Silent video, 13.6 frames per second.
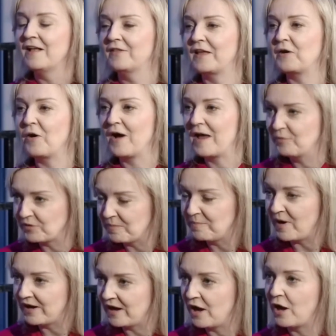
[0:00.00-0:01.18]
They're not able to
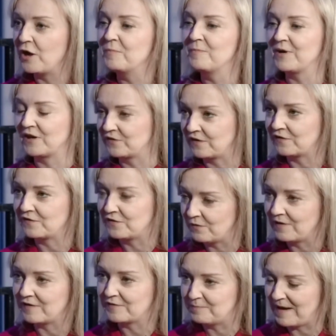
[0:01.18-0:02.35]
buy a home because it's too
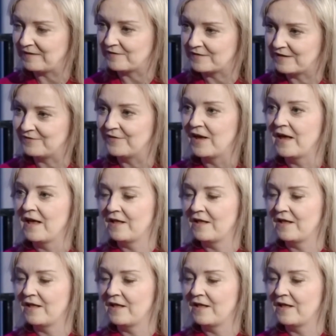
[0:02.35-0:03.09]
expensive.